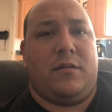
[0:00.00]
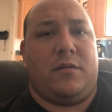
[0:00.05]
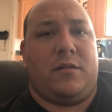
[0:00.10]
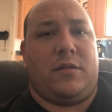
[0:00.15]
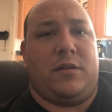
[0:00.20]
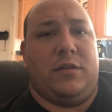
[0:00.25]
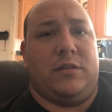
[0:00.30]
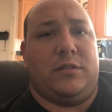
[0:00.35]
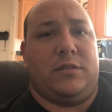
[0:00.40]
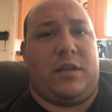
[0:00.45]

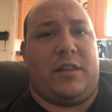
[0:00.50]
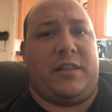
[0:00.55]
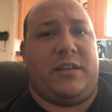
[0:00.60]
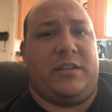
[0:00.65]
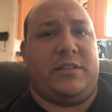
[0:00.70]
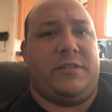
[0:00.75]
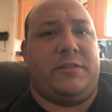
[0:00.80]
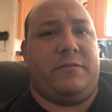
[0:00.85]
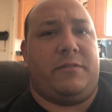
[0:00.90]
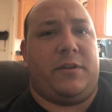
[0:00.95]
because I
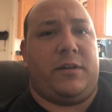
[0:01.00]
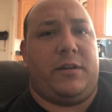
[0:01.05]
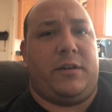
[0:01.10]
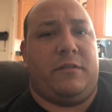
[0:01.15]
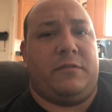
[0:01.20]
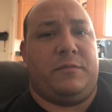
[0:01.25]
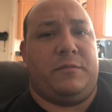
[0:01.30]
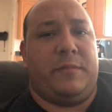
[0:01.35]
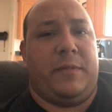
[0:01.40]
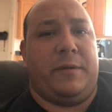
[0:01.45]
think she really
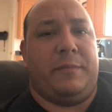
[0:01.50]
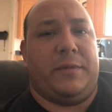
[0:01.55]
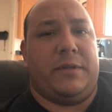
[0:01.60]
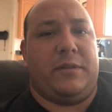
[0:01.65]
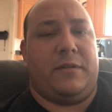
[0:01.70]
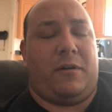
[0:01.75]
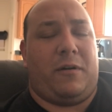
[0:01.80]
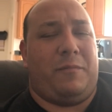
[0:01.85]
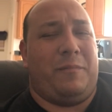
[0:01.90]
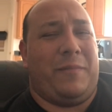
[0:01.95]
loves me, but
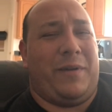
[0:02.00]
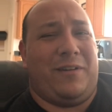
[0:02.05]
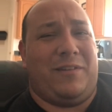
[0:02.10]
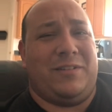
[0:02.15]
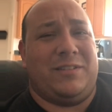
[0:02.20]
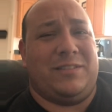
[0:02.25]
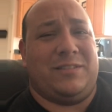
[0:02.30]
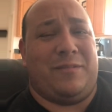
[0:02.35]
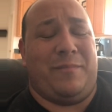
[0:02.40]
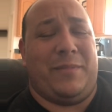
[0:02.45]
our
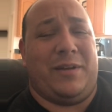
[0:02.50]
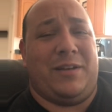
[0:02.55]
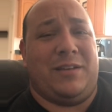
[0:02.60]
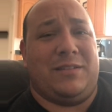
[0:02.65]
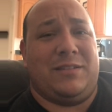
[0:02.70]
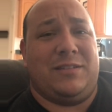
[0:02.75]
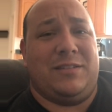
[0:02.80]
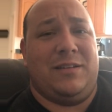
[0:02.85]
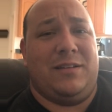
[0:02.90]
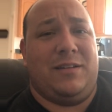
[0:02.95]
marriage is a
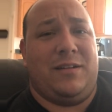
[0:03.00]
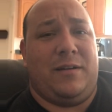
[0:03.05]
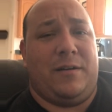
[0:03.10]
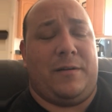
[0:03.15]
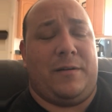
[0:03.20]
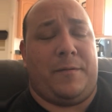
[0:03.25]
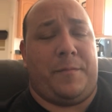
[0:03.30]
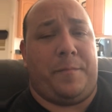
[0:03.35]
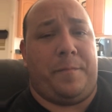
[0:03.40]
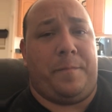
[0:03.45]
mess.
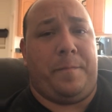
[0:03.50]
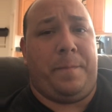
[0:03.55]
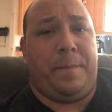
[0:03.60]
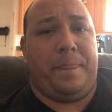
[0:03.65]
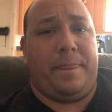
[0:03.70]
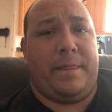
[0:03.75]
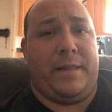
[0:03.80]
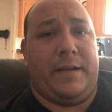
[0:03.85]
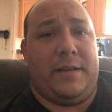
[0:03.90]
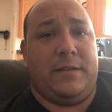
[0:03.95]

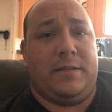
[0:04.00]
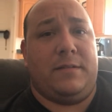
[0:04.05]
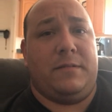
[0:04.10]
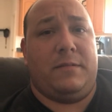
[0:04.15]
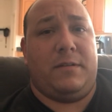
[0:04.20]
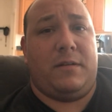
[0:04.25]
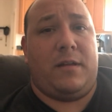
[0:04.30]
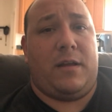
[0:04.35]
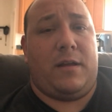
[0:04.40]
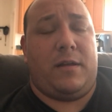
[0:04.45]
And
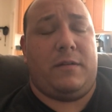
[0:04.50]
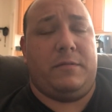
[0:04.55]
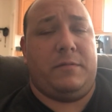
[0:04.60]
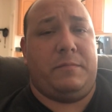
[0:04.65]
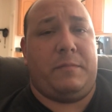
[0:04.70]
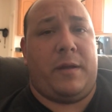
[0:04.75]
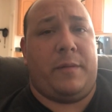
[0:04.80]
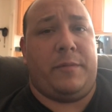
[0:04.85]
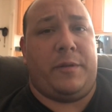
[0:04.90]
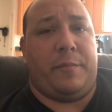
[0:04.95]

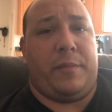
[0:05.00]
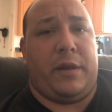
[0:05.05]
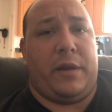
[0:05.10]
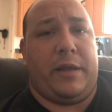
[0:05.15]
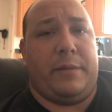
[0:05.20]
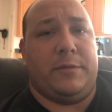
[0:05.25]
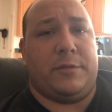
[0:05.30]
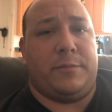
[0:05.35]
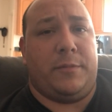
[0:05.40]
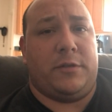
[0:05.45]
I'm to
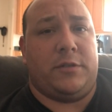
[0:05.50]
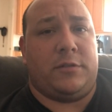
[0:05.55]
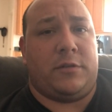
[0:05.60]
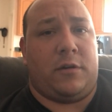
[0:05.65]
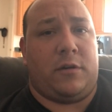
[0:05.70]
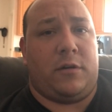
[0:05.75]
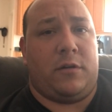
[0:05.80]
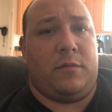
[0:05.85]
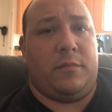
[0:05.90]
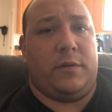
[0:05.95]
blame as much as
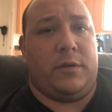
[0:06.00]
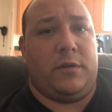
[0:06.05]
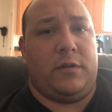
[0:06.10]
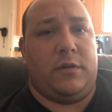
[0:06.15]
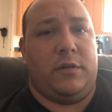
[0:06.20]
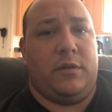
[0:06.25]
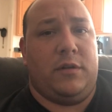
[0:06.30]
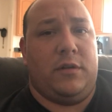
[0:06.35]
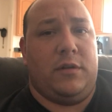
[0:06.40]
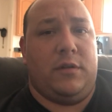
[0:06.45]
her, but
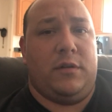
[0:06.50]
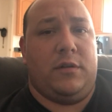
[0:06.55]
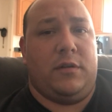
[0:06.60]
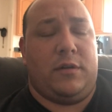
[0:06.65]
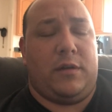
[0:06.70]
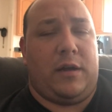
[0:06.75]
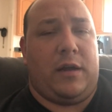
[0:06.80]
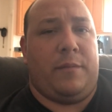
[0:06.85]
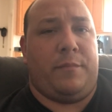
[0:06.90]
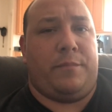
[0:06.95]

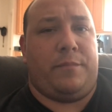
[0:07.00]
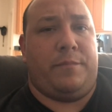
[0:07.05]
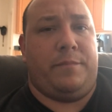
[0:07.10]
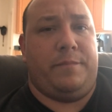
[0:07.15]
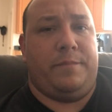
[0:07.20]
I'm